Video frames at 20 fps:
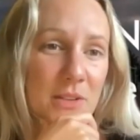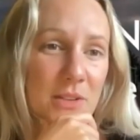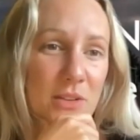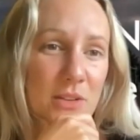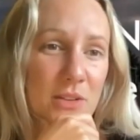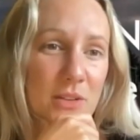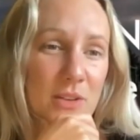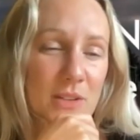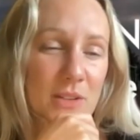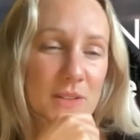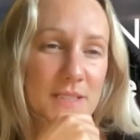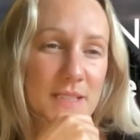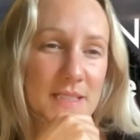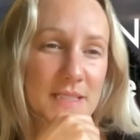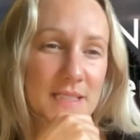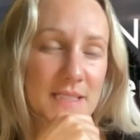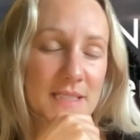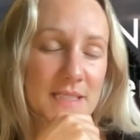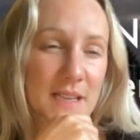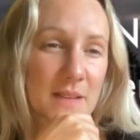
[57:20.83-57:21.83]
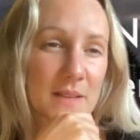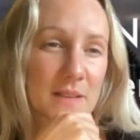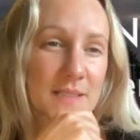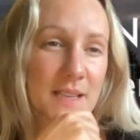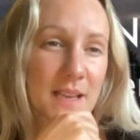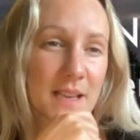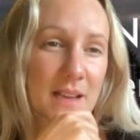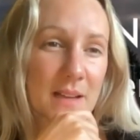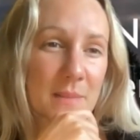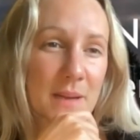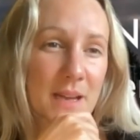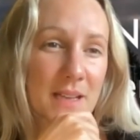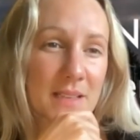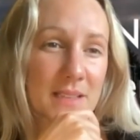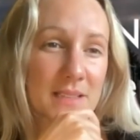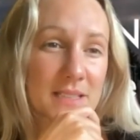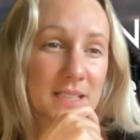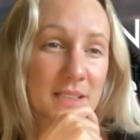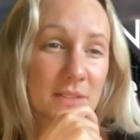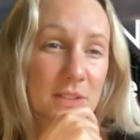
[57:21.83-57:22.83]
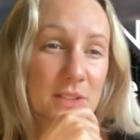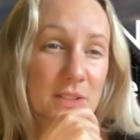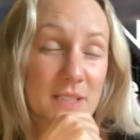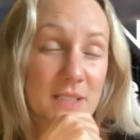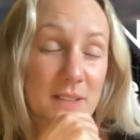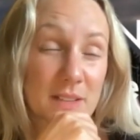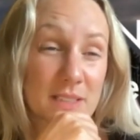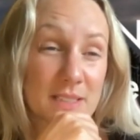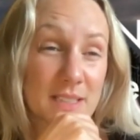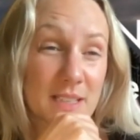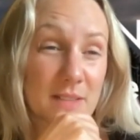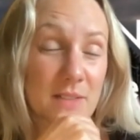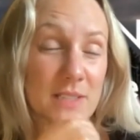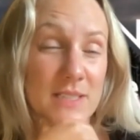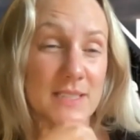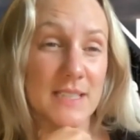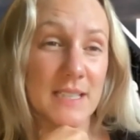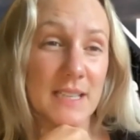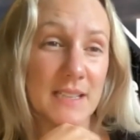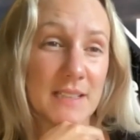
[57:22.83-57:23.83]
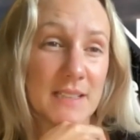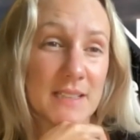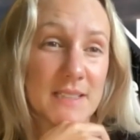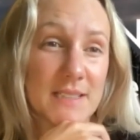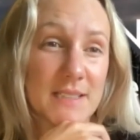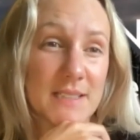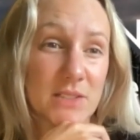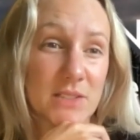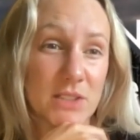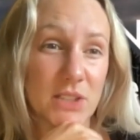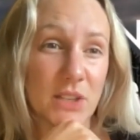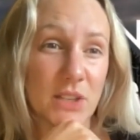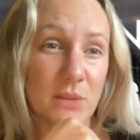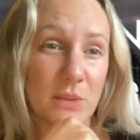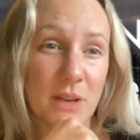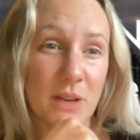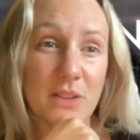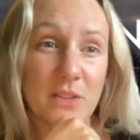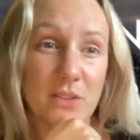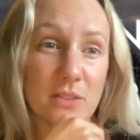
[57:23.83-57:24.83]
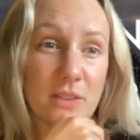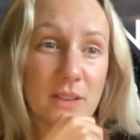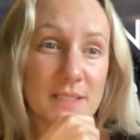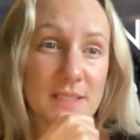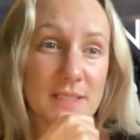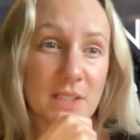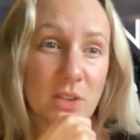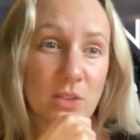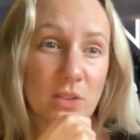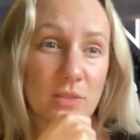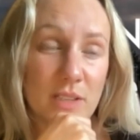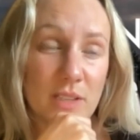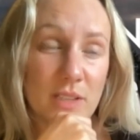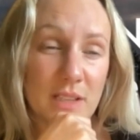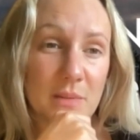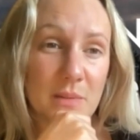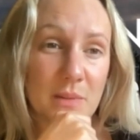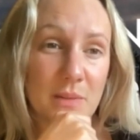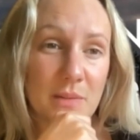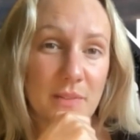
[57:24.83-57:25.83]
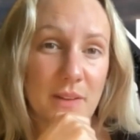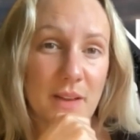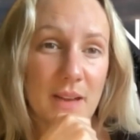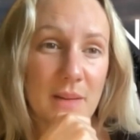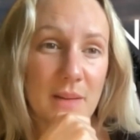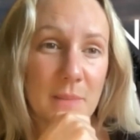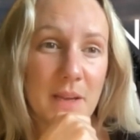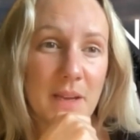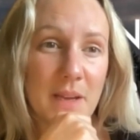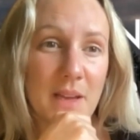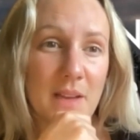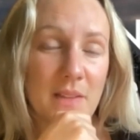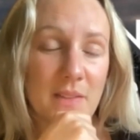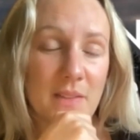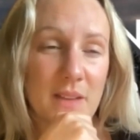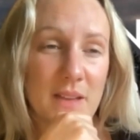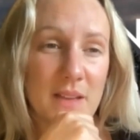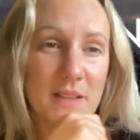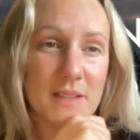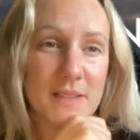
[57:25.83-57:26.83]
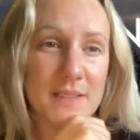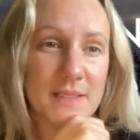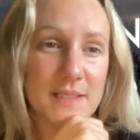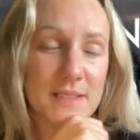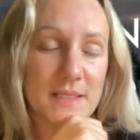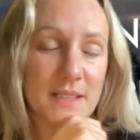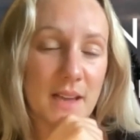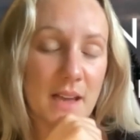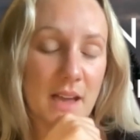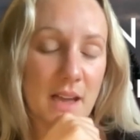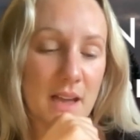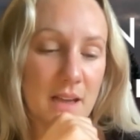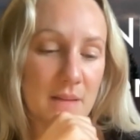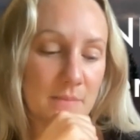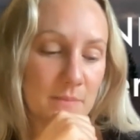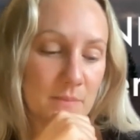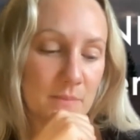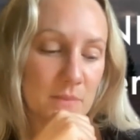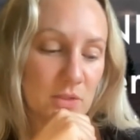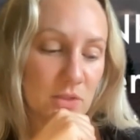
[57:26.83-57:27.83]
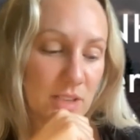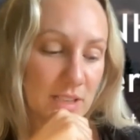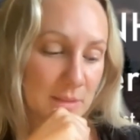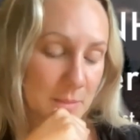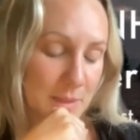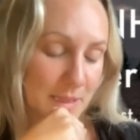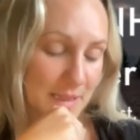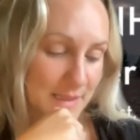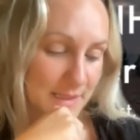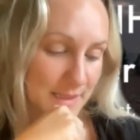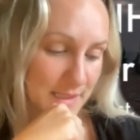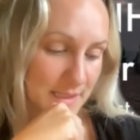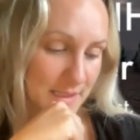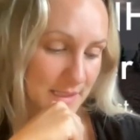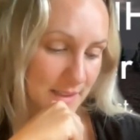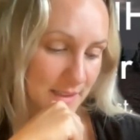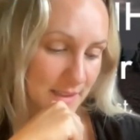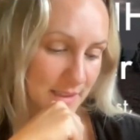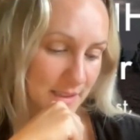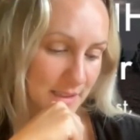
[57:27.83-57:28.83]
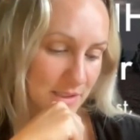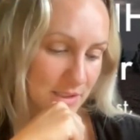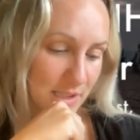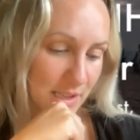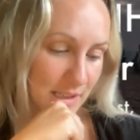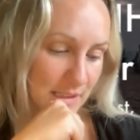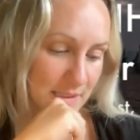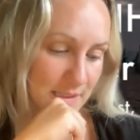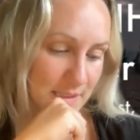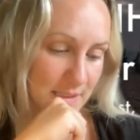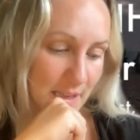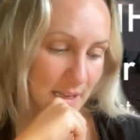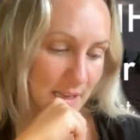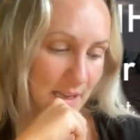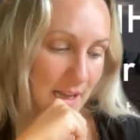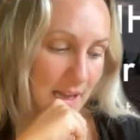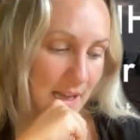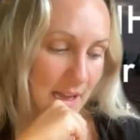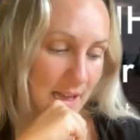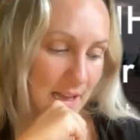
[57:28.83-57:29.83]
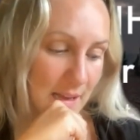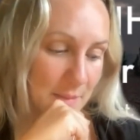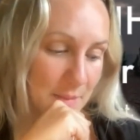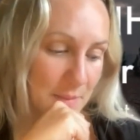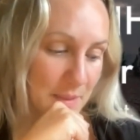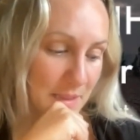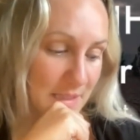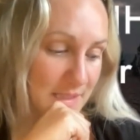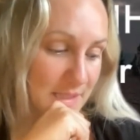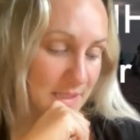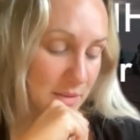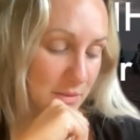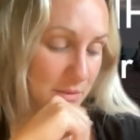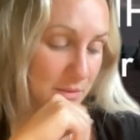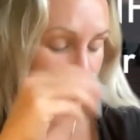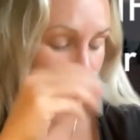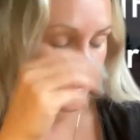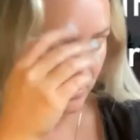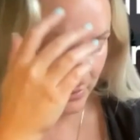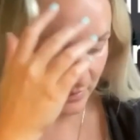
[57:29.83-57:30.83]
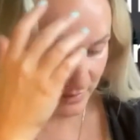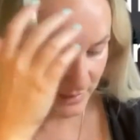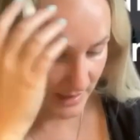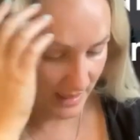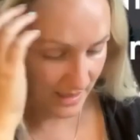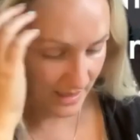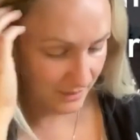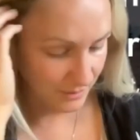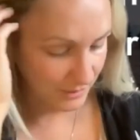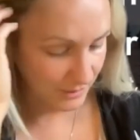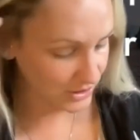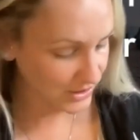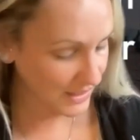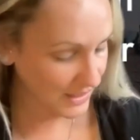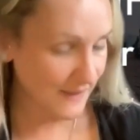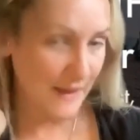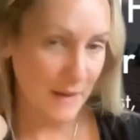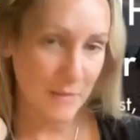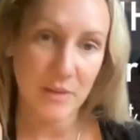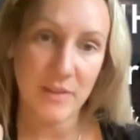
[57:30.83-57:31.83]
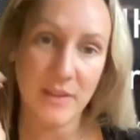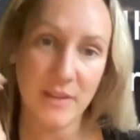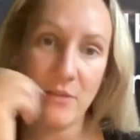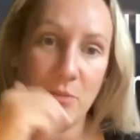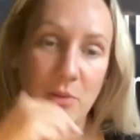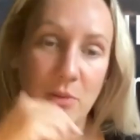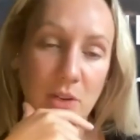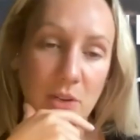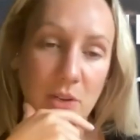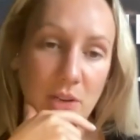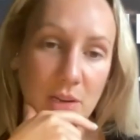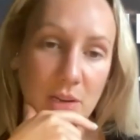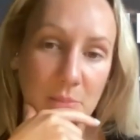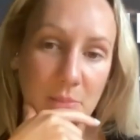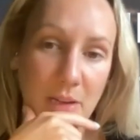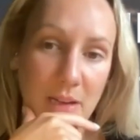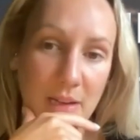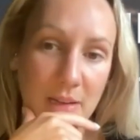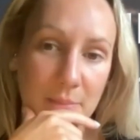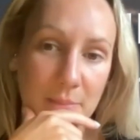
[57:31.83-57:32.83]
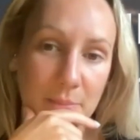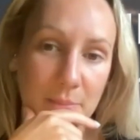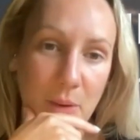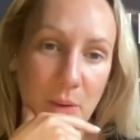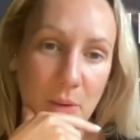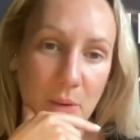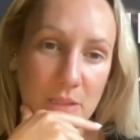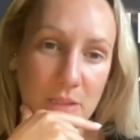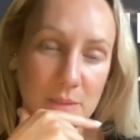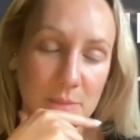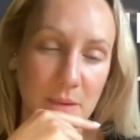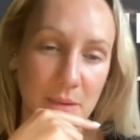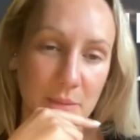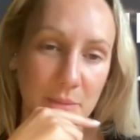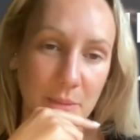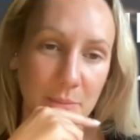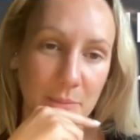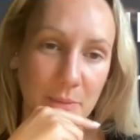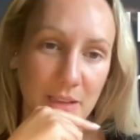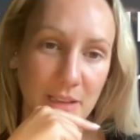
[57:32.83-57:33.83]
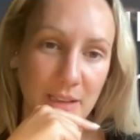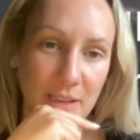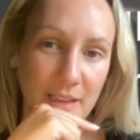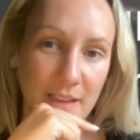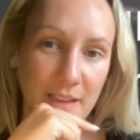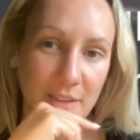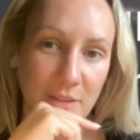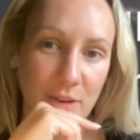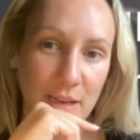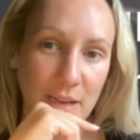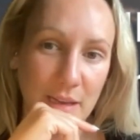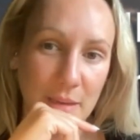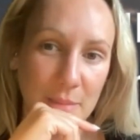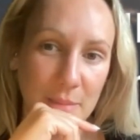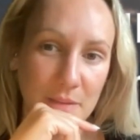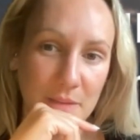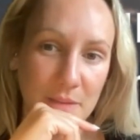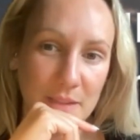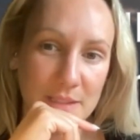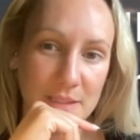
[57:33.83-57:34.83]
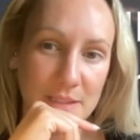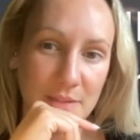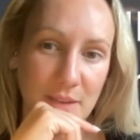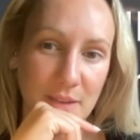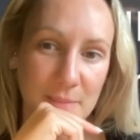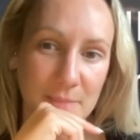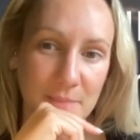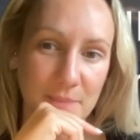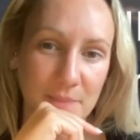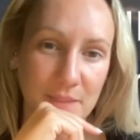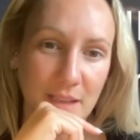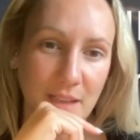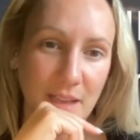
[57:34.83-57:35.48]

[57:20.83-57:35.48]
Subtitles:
your contact details, and if you give us the links to other events that you're running with these trailblazers in the NHS, please we'll share them with everyone on our blog as well when we get the write-up of this event.